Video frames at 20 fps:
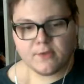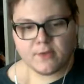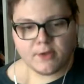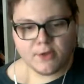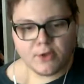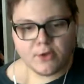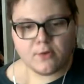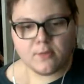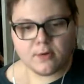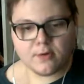
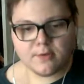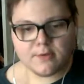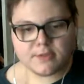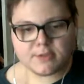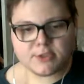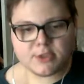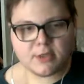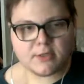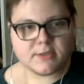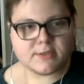newer the
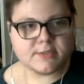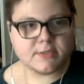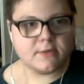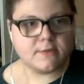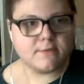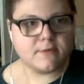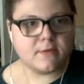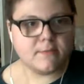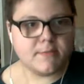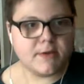junk silver,
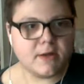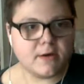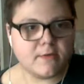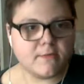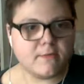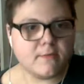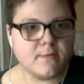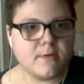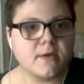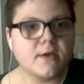the better for
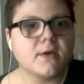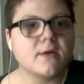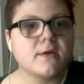me.